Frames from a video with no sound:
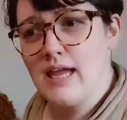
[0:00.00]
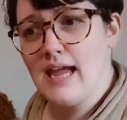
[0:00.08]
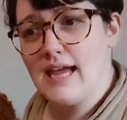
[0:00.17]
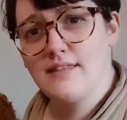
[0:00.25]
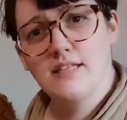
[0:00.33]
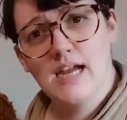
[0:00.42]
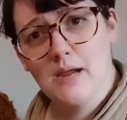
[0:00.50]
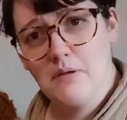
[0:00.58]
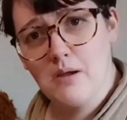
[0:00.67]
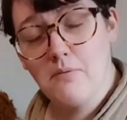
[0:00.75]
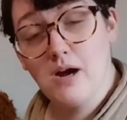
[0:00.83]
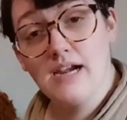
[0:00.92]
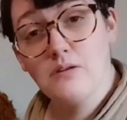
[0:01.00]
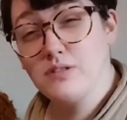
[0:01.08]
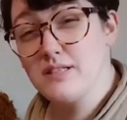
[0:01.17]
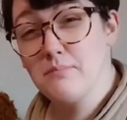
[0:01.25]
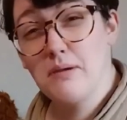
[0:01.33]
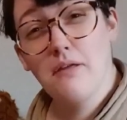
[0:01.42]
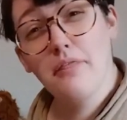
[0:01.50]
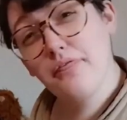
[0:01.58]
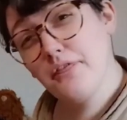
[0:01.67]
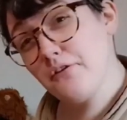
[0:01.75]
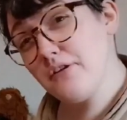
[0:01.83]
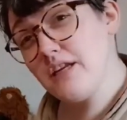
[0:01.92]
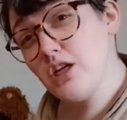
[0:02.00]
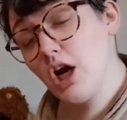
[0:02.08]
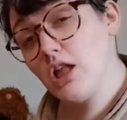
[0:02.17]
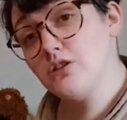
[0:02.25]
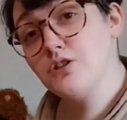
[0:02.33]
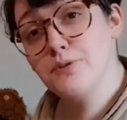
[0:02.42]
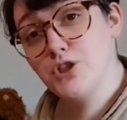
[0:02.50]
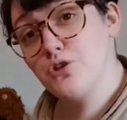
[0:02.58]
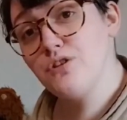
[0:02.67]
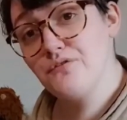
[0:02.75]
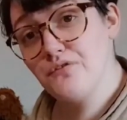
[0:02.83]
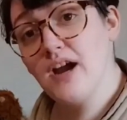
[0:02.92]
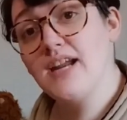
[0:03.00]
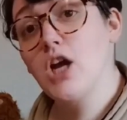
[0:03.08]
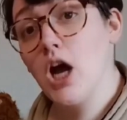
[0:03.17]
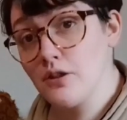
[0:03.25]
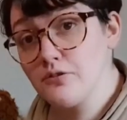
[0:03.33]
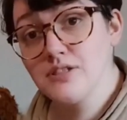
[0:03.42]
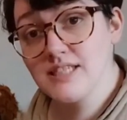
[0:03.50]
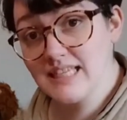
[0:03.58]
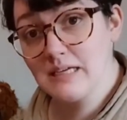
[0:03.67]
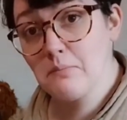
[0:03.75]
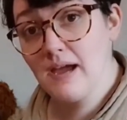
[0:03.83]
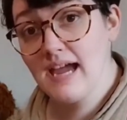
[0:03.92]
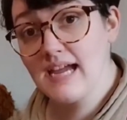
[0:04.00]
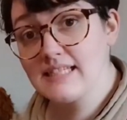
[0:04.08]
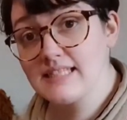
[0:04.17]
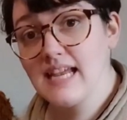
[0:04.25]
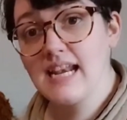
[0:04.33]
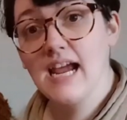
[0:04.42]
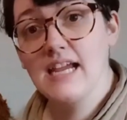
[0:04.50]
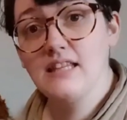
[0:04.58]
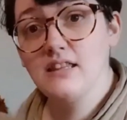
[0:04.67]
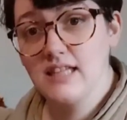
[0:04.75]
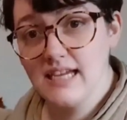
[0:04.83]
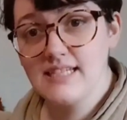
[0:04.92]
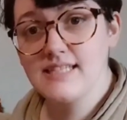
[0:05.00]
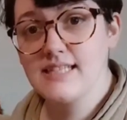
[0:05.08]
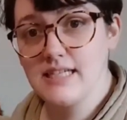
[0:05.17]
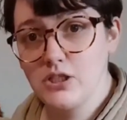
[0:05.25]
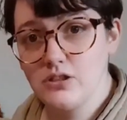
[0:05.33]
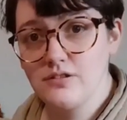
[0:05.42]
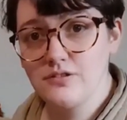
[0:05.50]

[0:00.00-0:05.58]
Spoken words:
at the time I bought it, was about $30, but you can find other sling packs, and I like singular